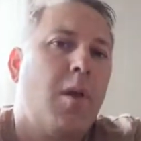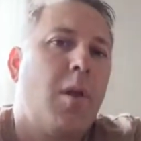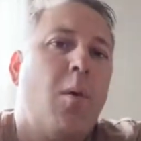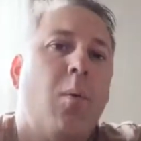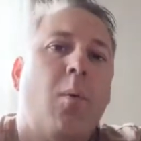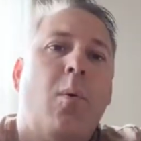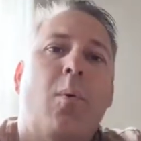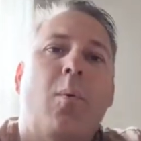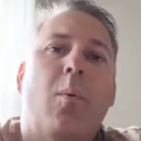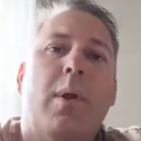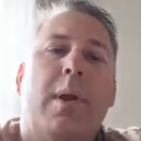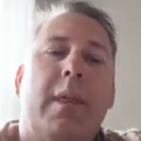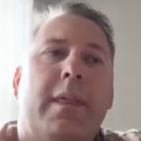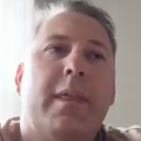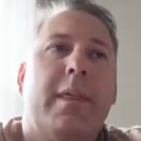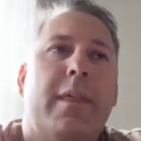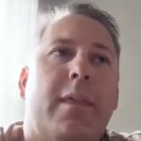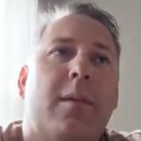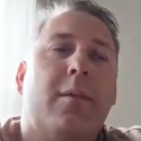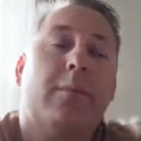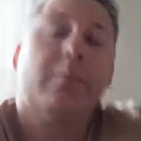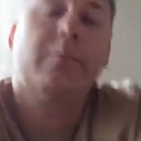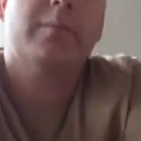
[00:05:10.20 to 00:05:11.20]
Well, one
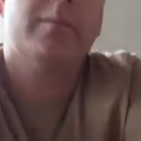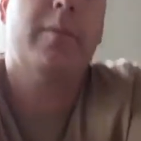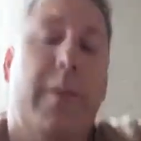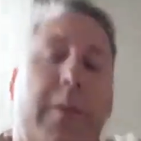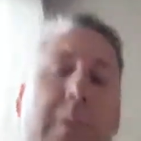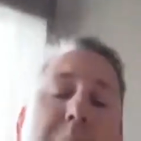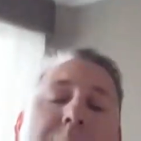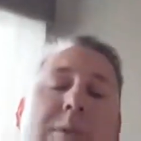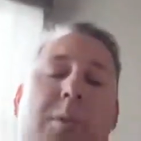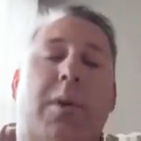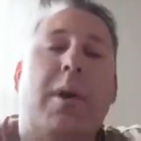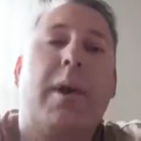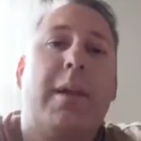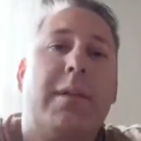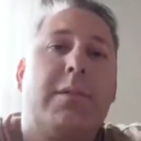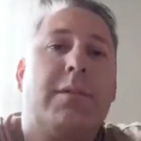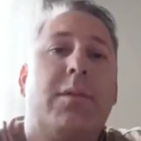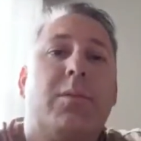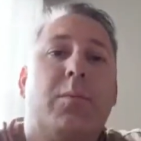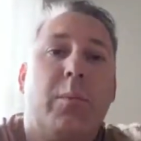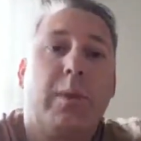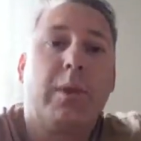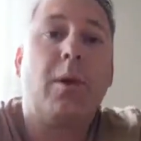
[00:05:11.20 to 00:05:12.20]
of the short
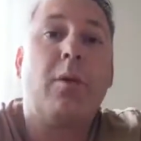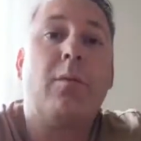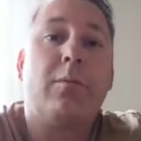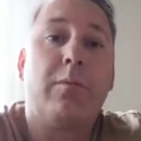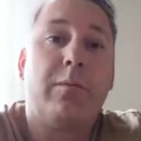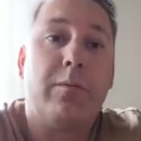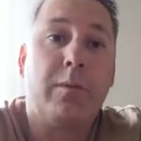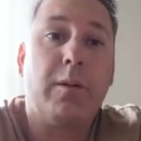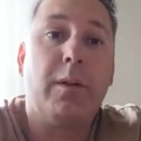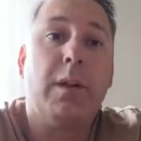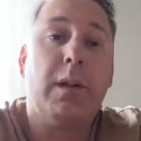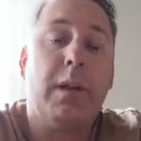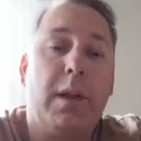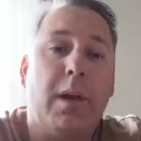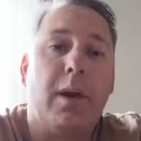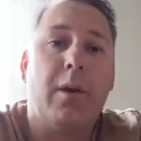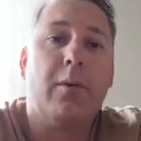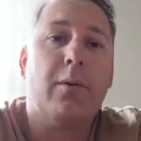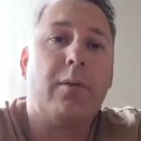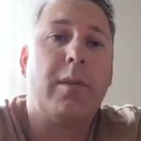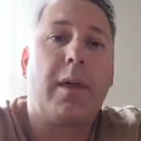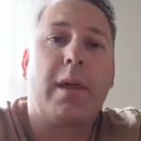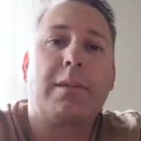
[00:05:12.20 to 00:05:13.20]
answer is we don't fully
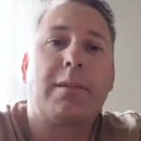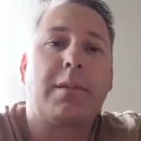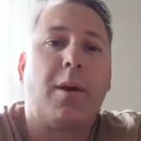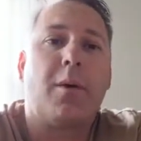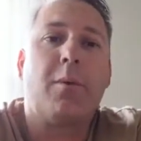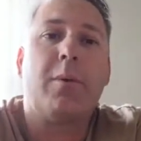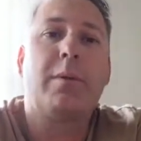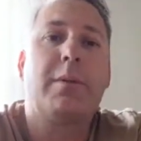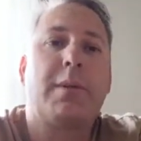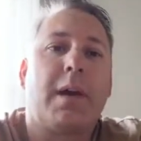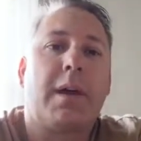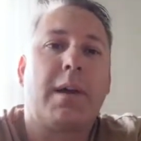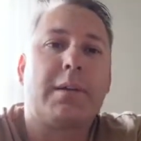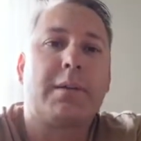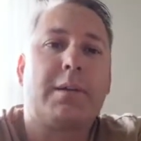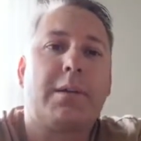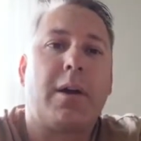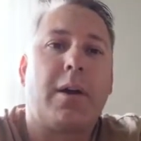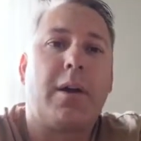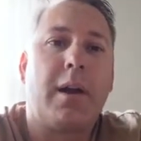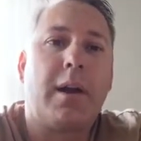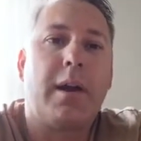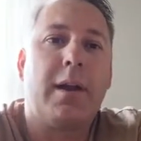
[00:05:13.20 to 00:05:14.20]
know. That's always got to
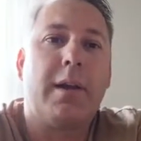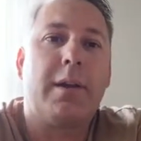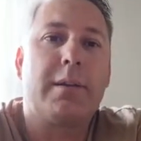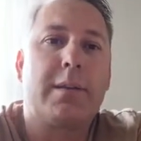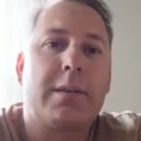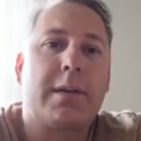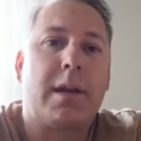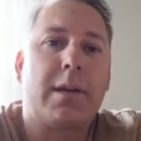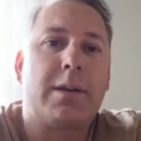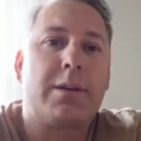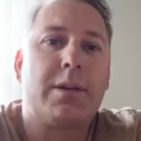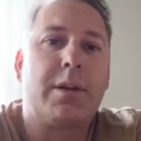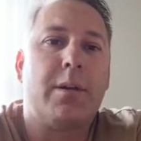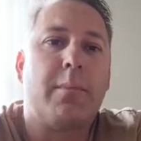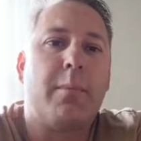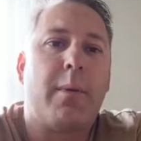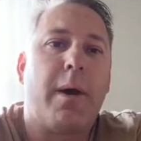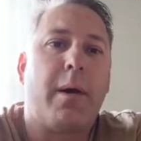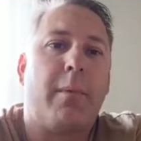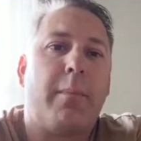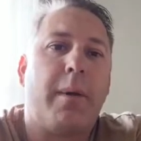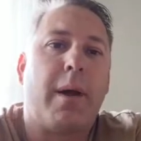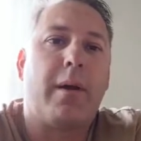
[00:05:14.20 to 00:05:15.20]
start any discussion
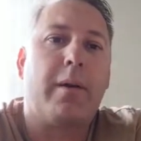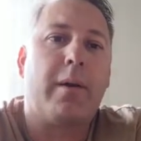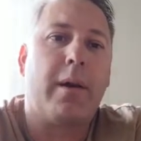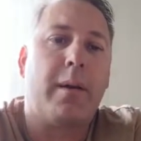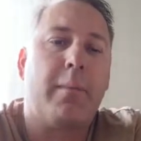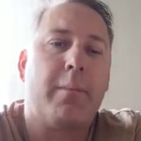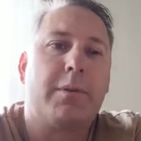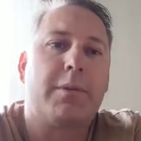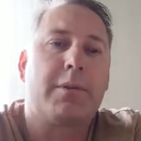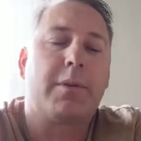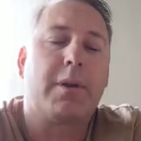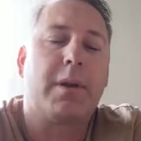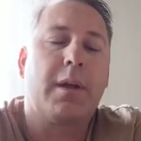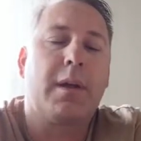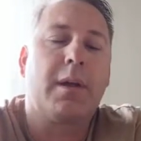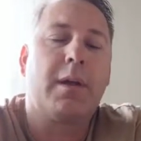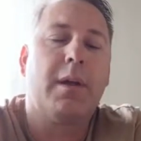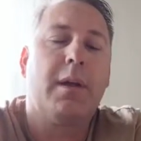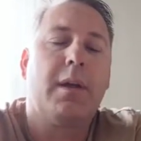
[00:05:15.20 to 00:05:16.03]
about biochemistry.